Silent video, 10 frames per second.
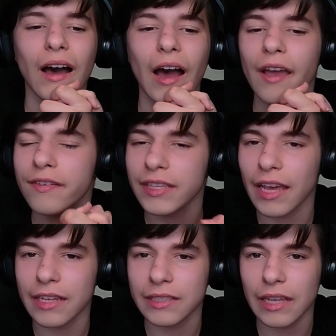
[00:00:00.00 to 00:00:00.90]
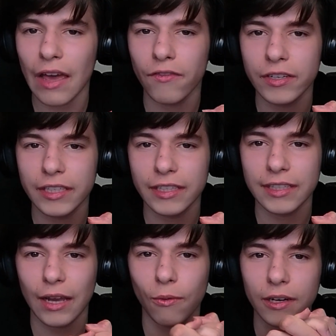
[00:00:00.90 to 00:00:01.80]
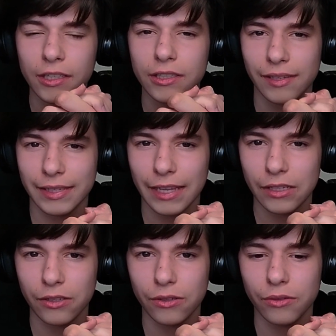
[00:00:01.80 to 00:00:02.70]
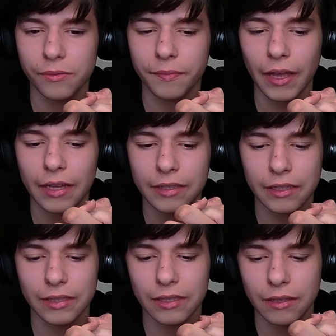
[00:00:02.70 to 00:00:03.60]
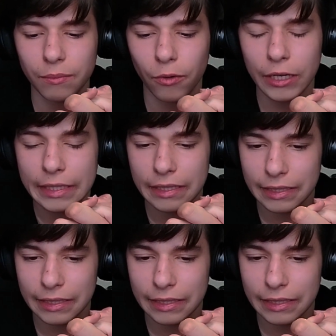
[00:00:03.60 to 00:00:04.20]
I said everything I wanted to say to you at this point in